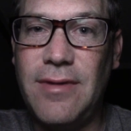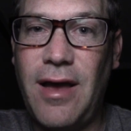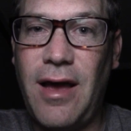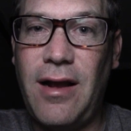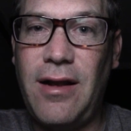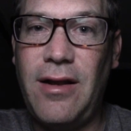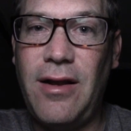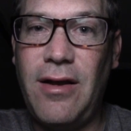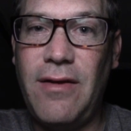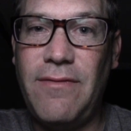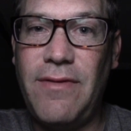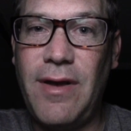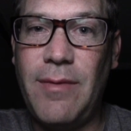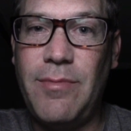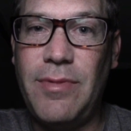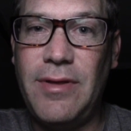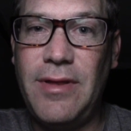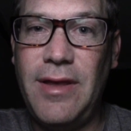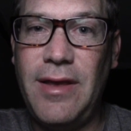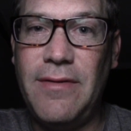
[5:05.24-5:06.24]
I don't know if I
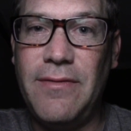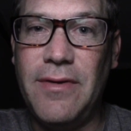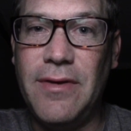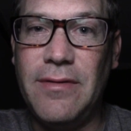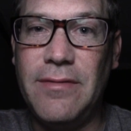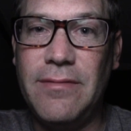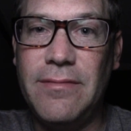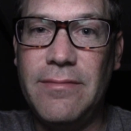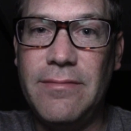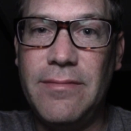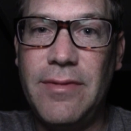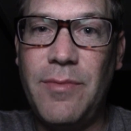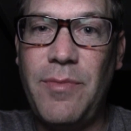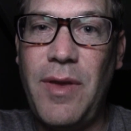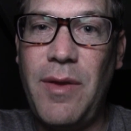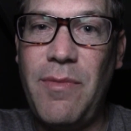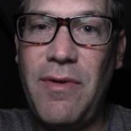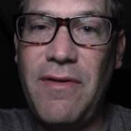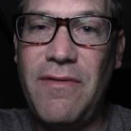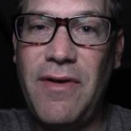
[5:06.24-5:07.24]
believe it, but
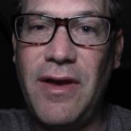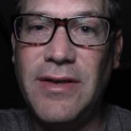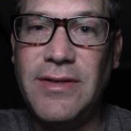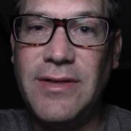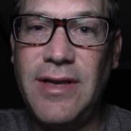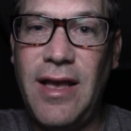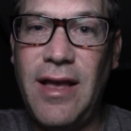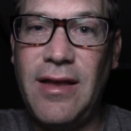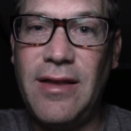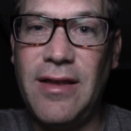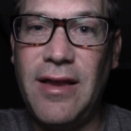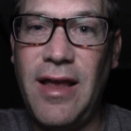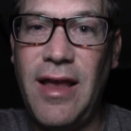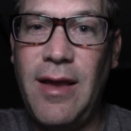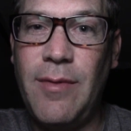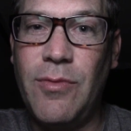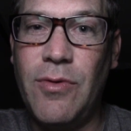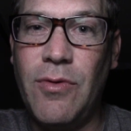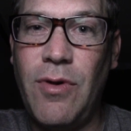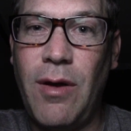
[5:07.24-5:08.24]
maybe if I say it in
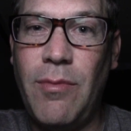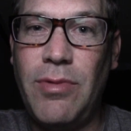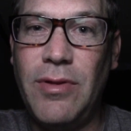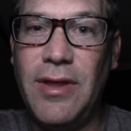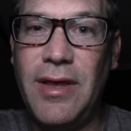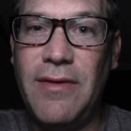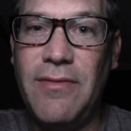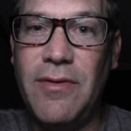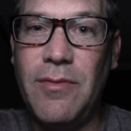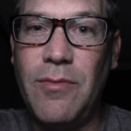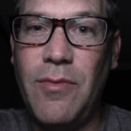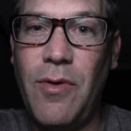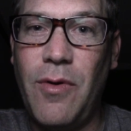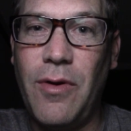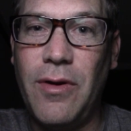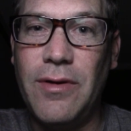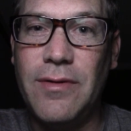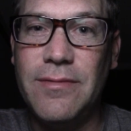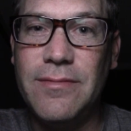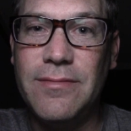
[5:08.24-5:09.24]
Hebrew I'll believe it
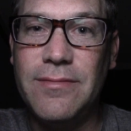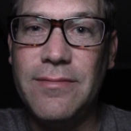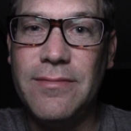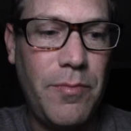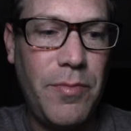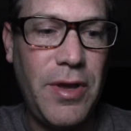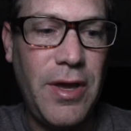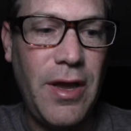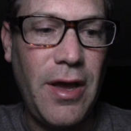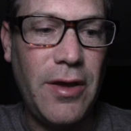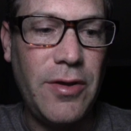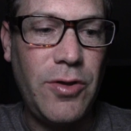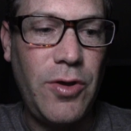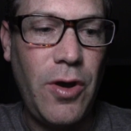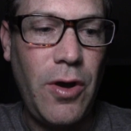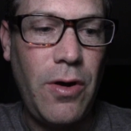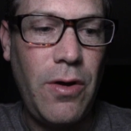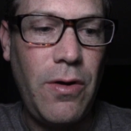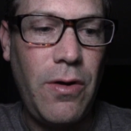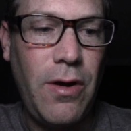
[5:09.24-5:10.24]
more.
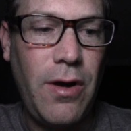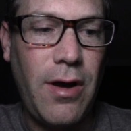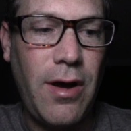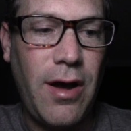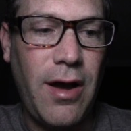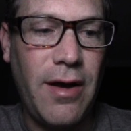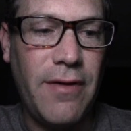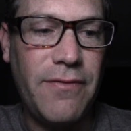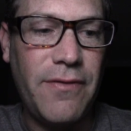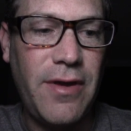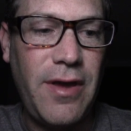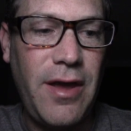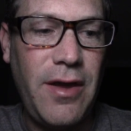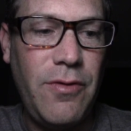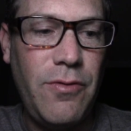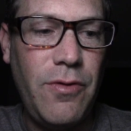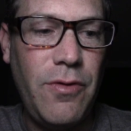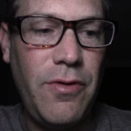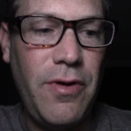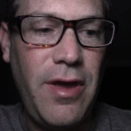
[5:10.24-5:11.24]
Biado
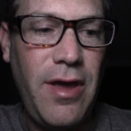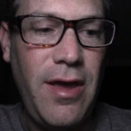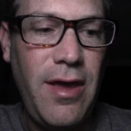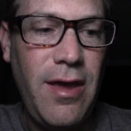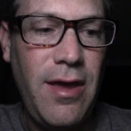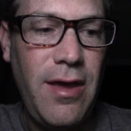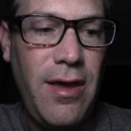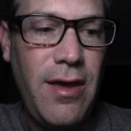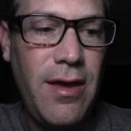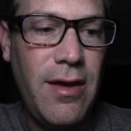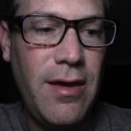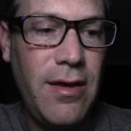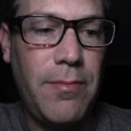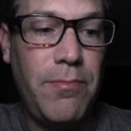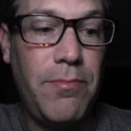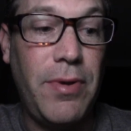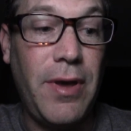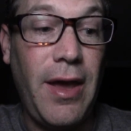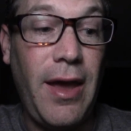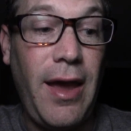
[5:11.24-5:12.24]
afkiruhi
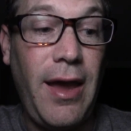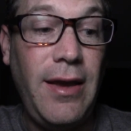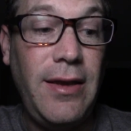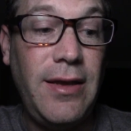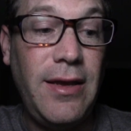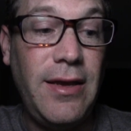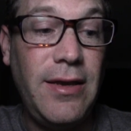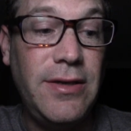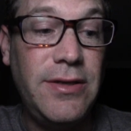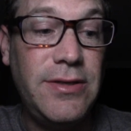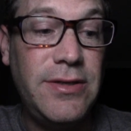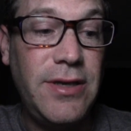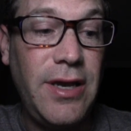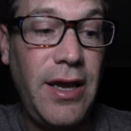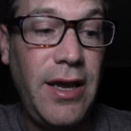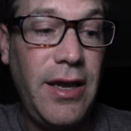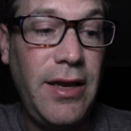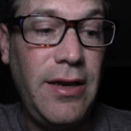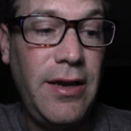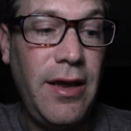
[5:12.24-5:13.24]
be'et
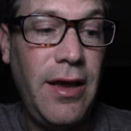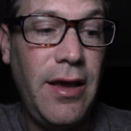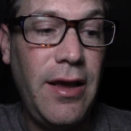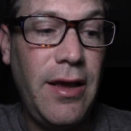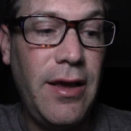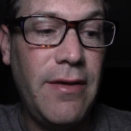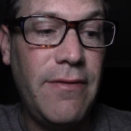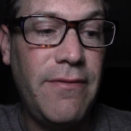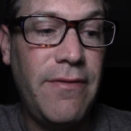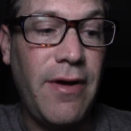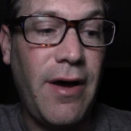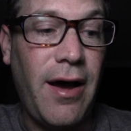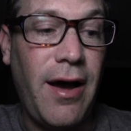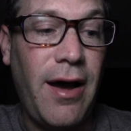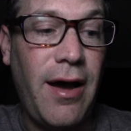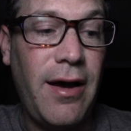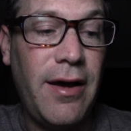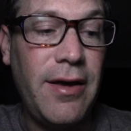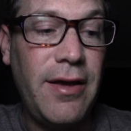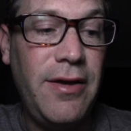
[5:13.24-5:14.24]
ishen
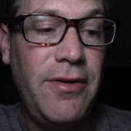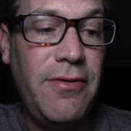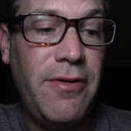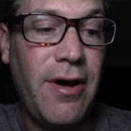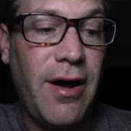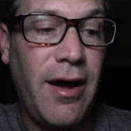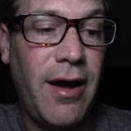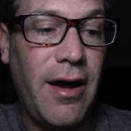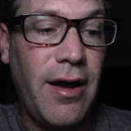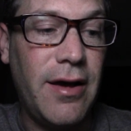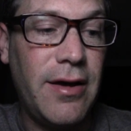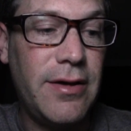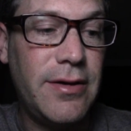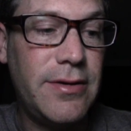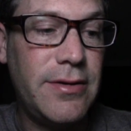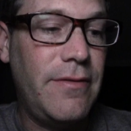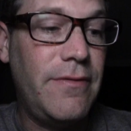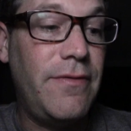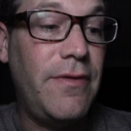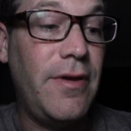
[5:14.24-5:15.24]
ve'a'ira
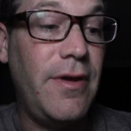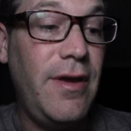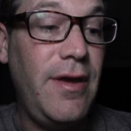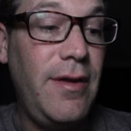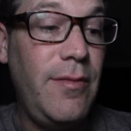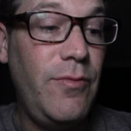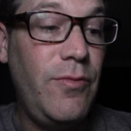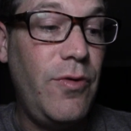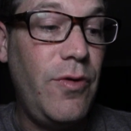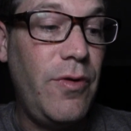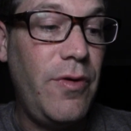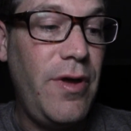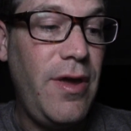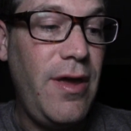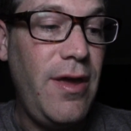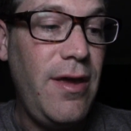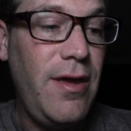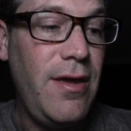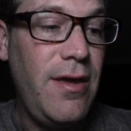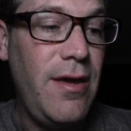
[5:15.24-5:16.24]

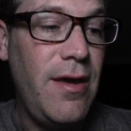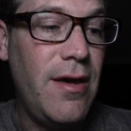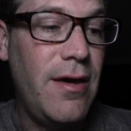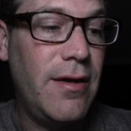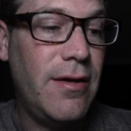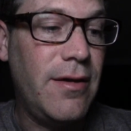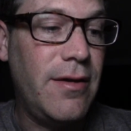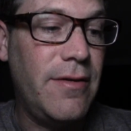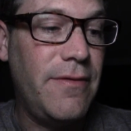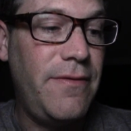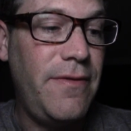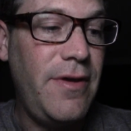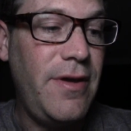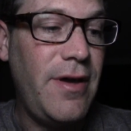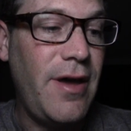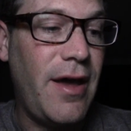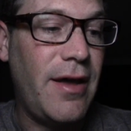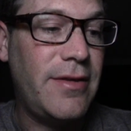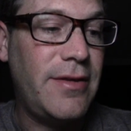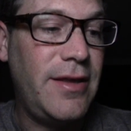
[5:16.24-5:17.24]
ve'imruhi
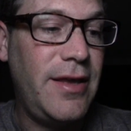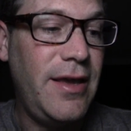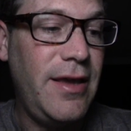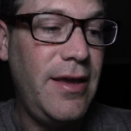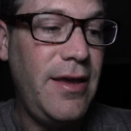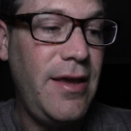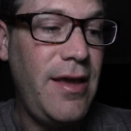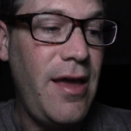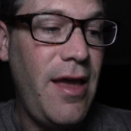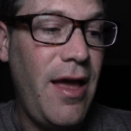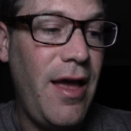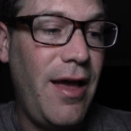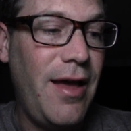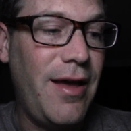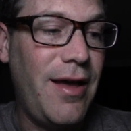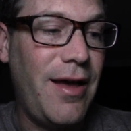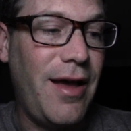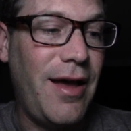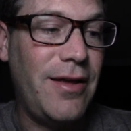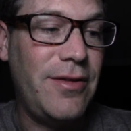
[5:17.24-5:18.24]
geviati
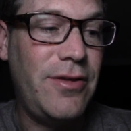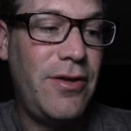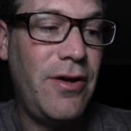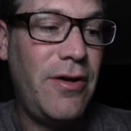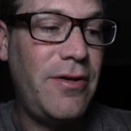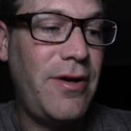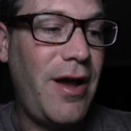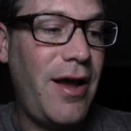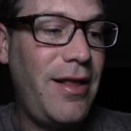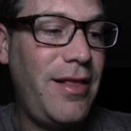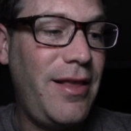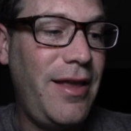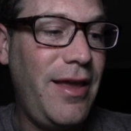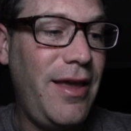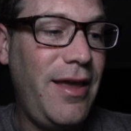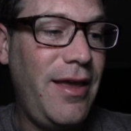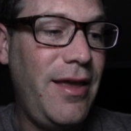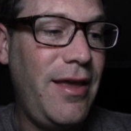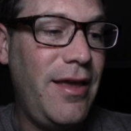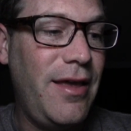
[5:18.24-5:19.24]
Adonai
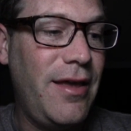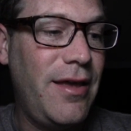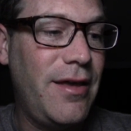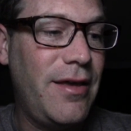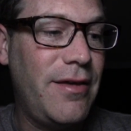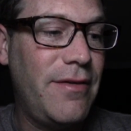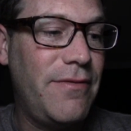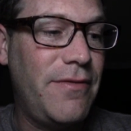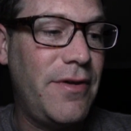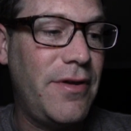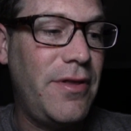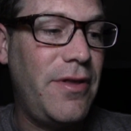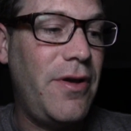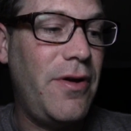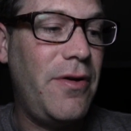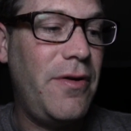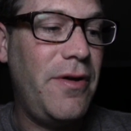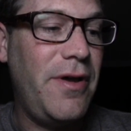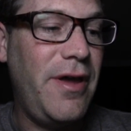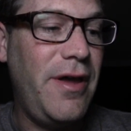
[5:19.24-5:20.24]
li
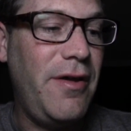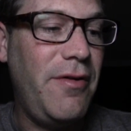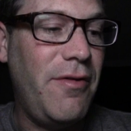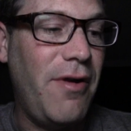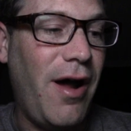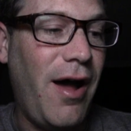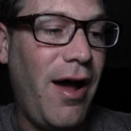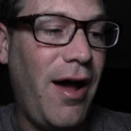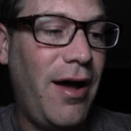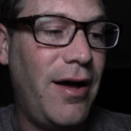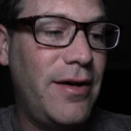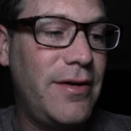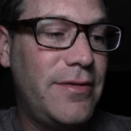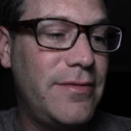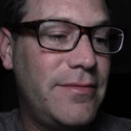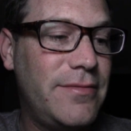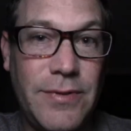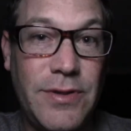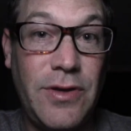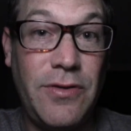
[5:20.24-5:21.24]
ve'lo ira.
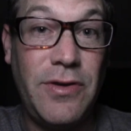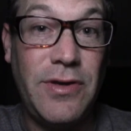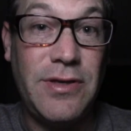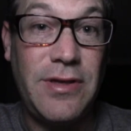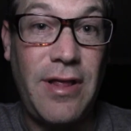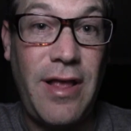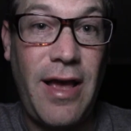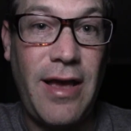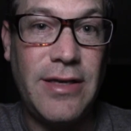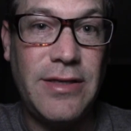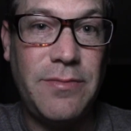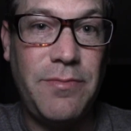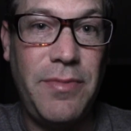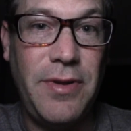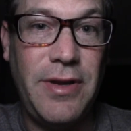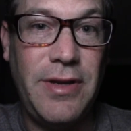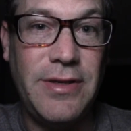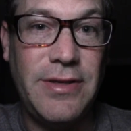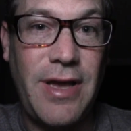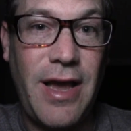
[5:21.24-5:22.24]
So this last
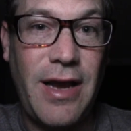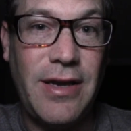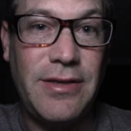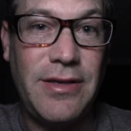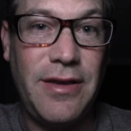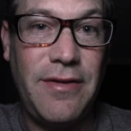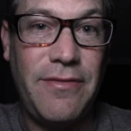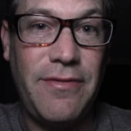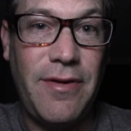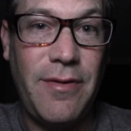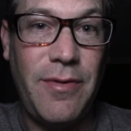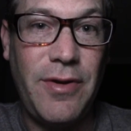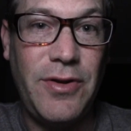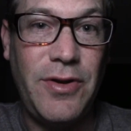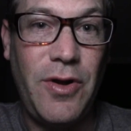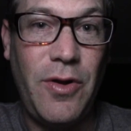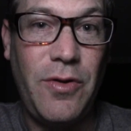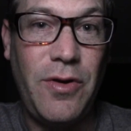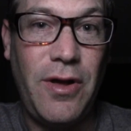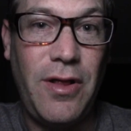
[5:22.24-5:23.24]
bit is actually from
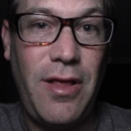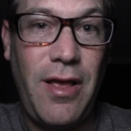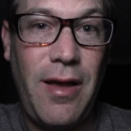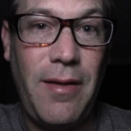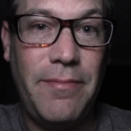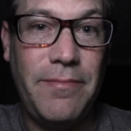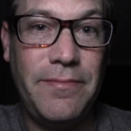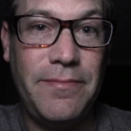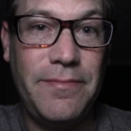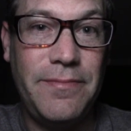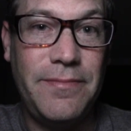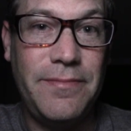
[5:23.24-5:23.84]
Adon Olam.